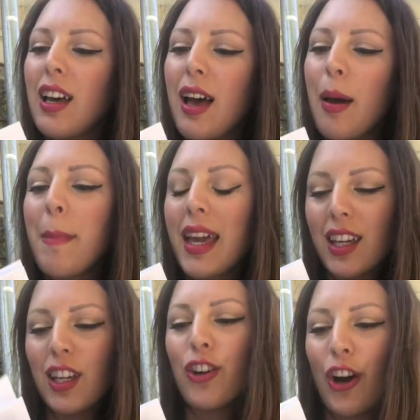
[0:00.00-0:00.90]
make
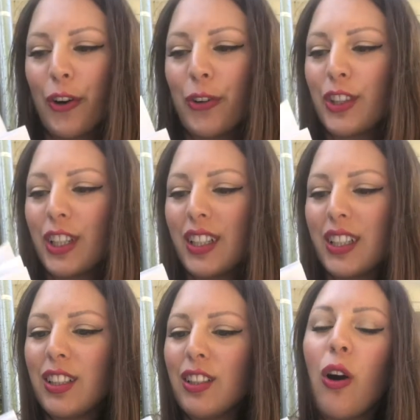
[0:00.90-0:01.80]
it your own,
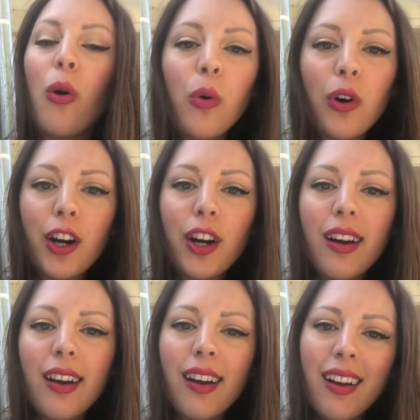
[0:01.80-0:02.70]
or
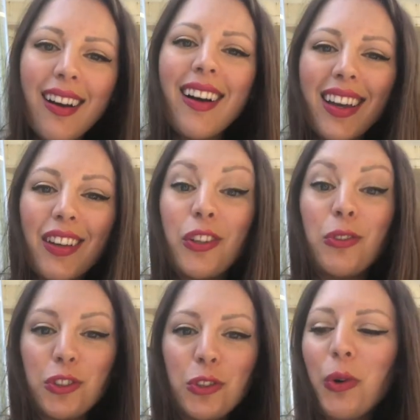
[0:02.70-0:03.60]
if you
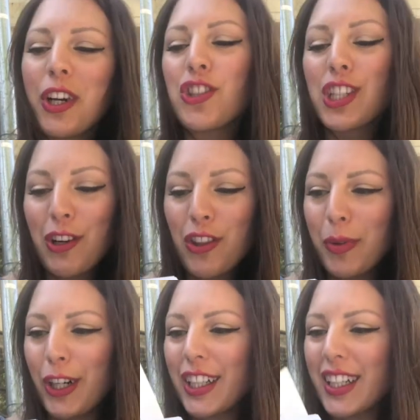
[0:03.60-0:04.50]
do want to share the
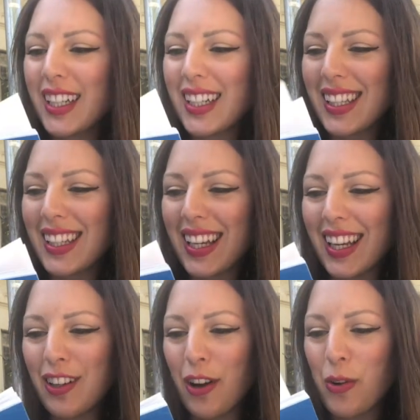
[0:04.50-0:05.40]
book, then get
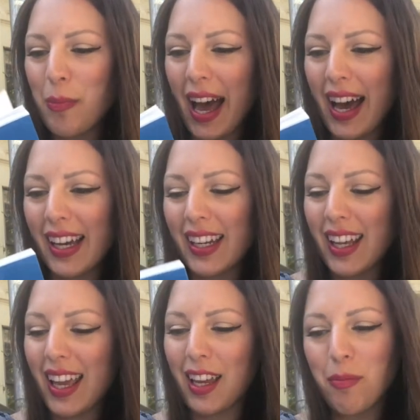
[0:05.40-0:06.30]
a notepad
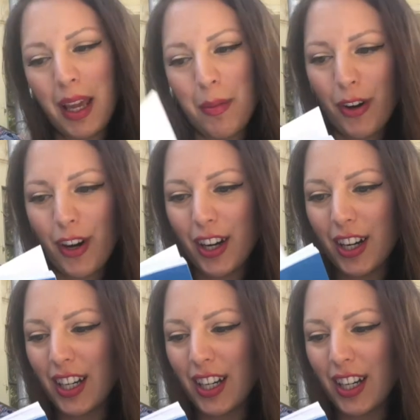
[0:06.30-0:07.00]
and paper.